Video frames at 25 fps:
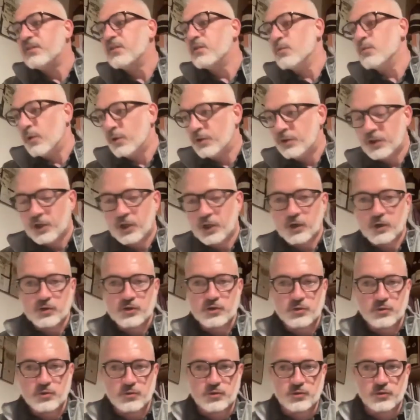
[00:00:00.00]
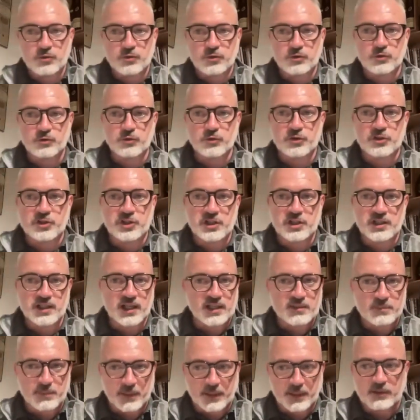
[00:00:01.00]
you want to go to the cheese
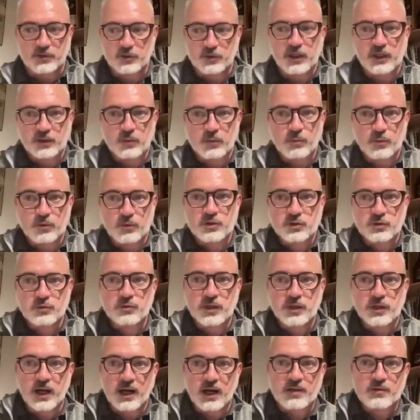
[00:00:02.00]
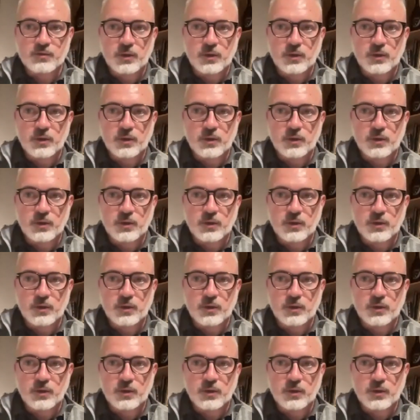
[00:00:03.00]
aspect, you can almost do that as